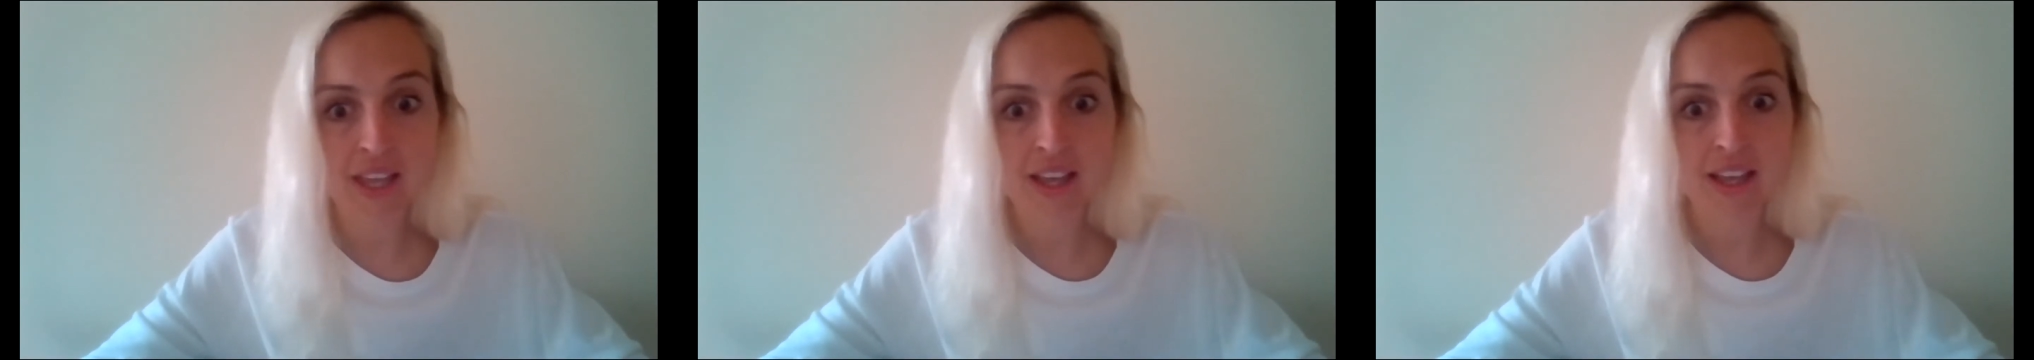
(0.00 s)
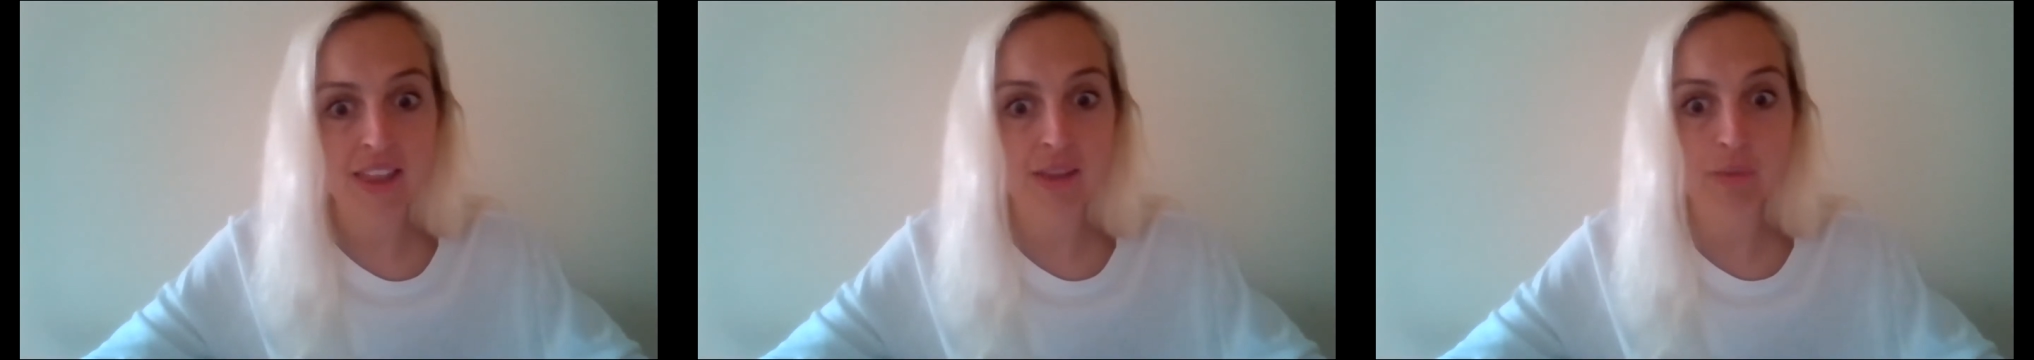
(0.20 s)

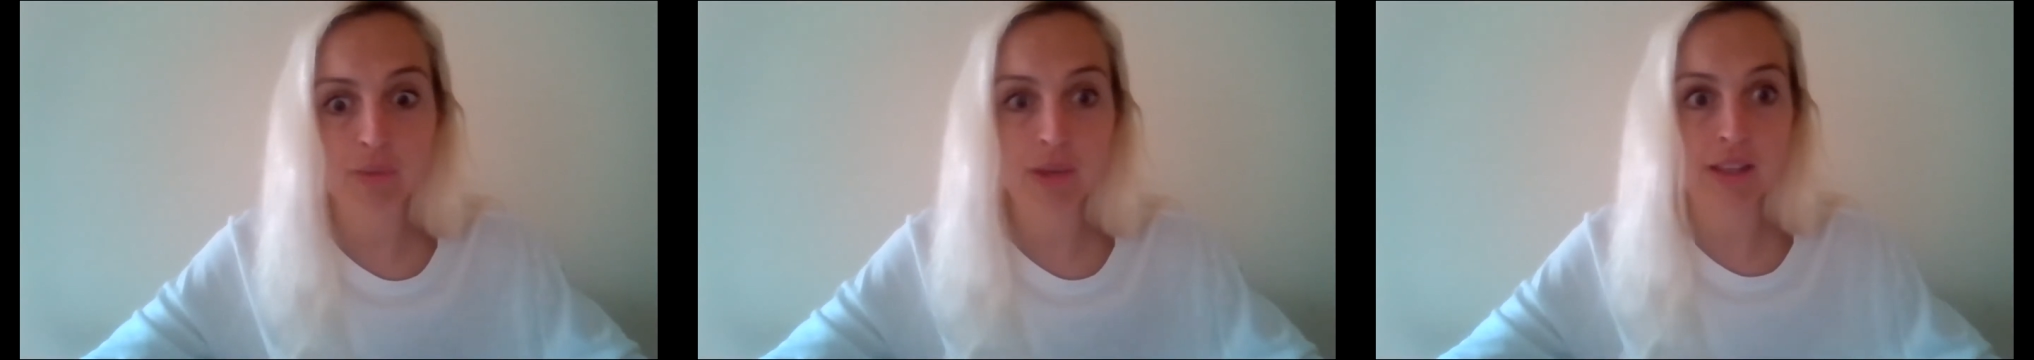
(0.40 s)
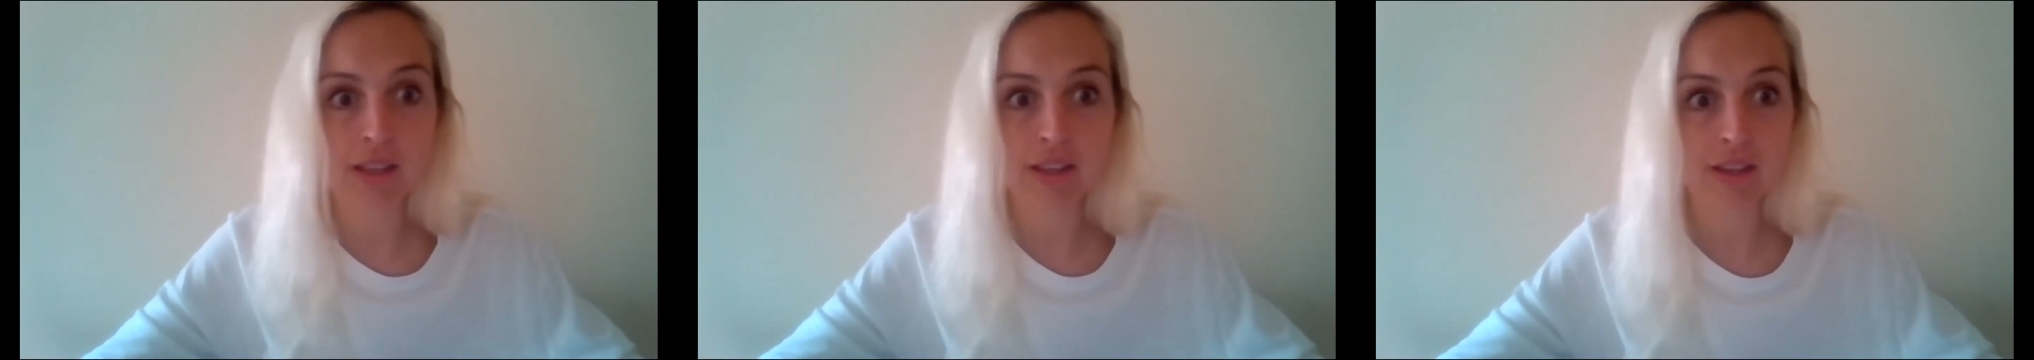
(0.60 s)
And then
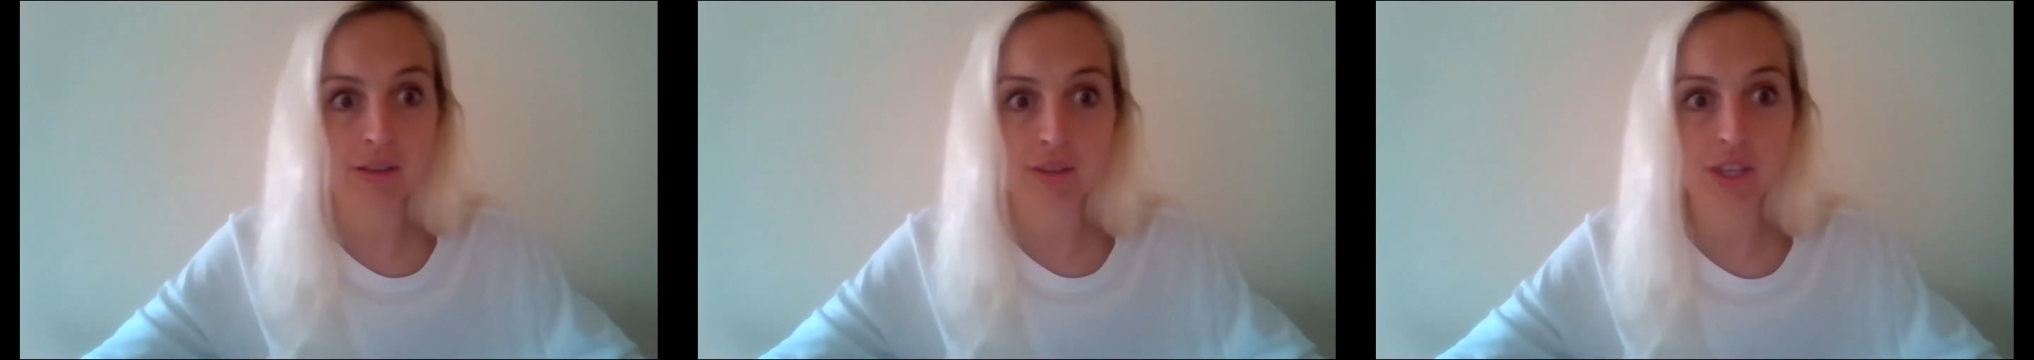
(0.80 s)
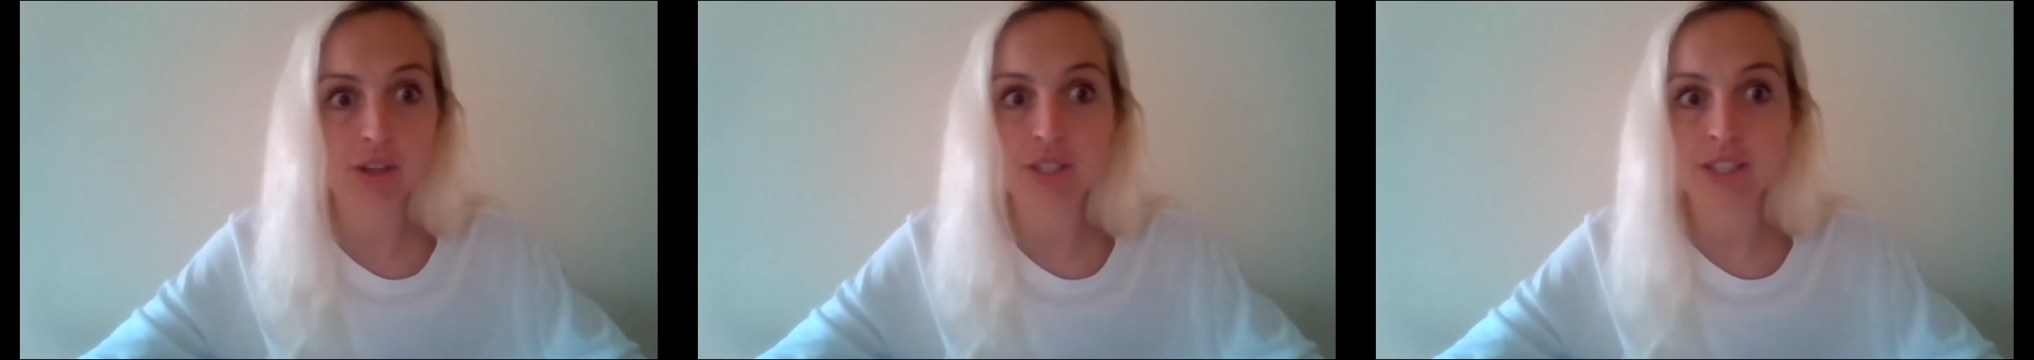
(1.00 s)

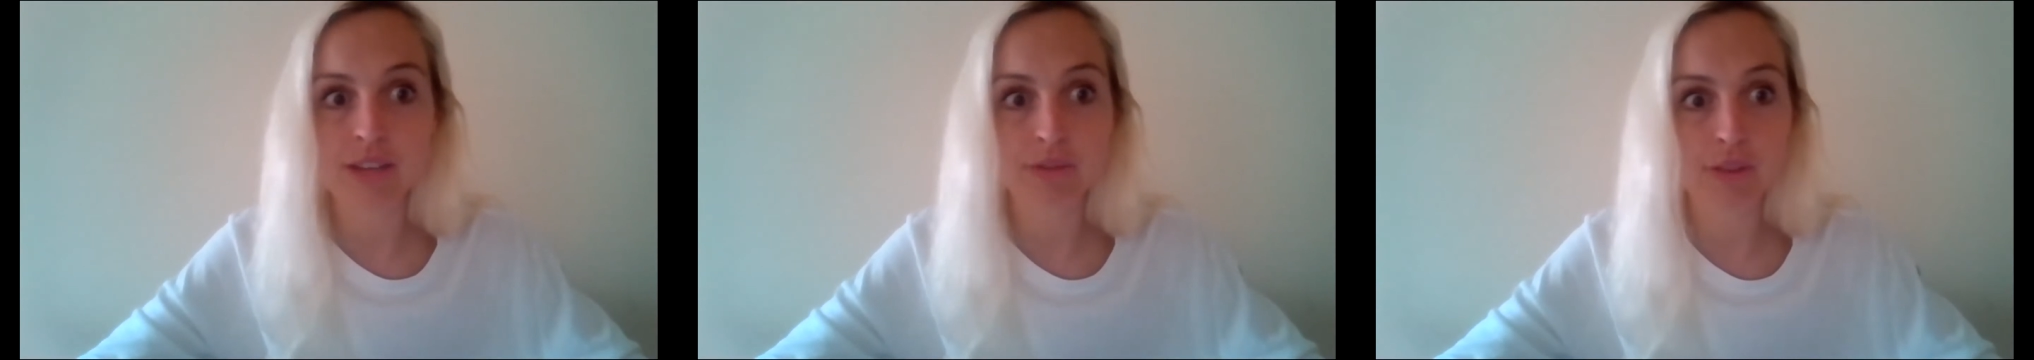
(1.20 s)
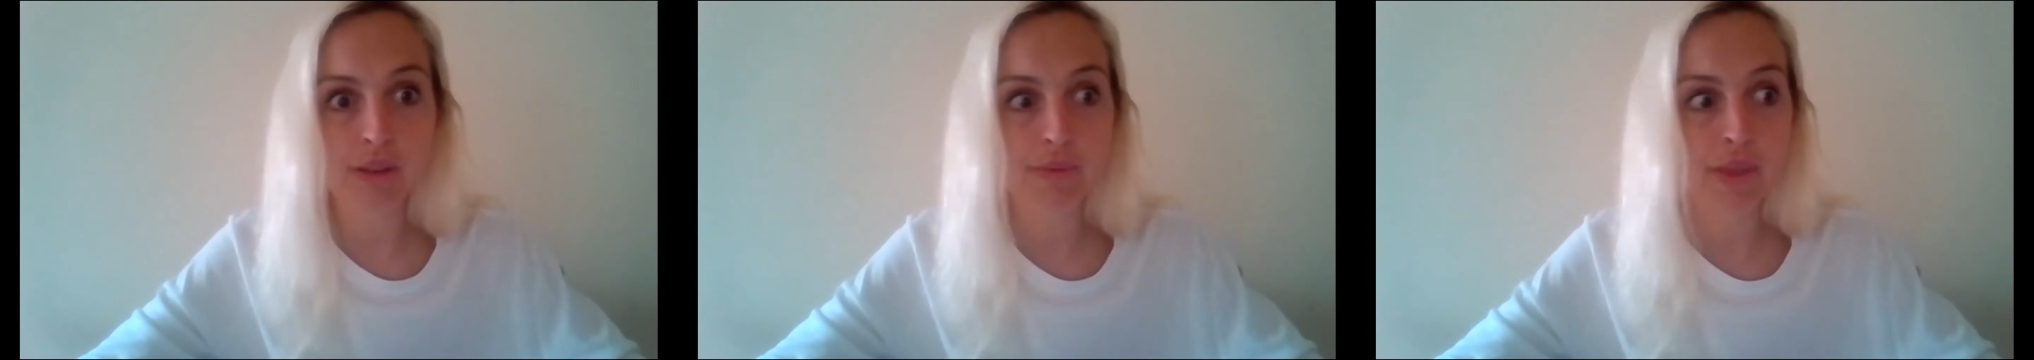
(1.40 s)
you could
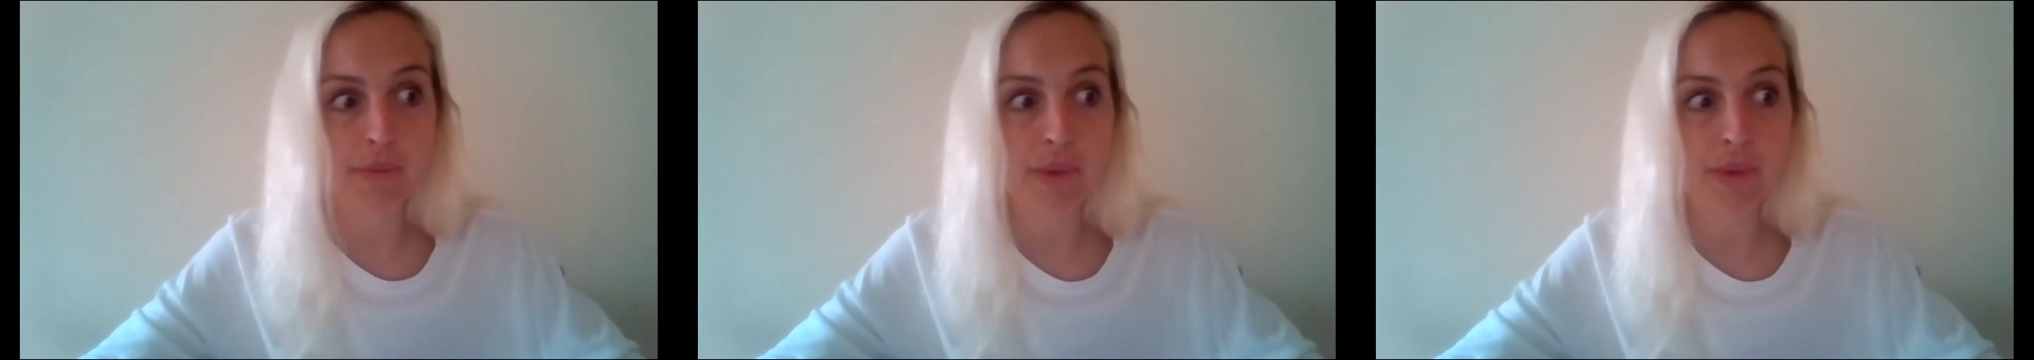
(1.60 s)
offer them the